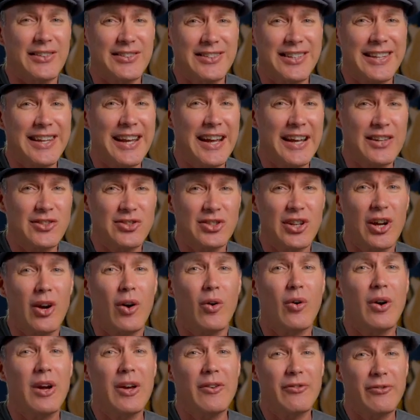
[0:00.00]

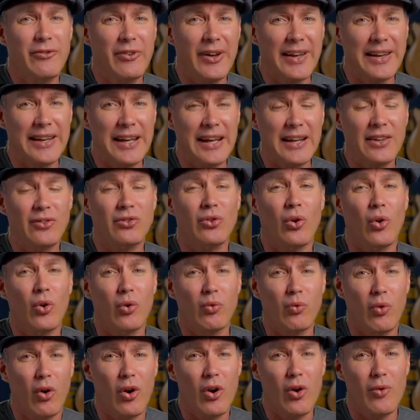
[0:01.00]
DHL, FedEx or
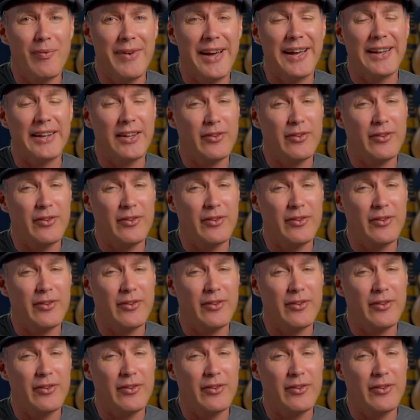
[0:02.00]
Royal Mail.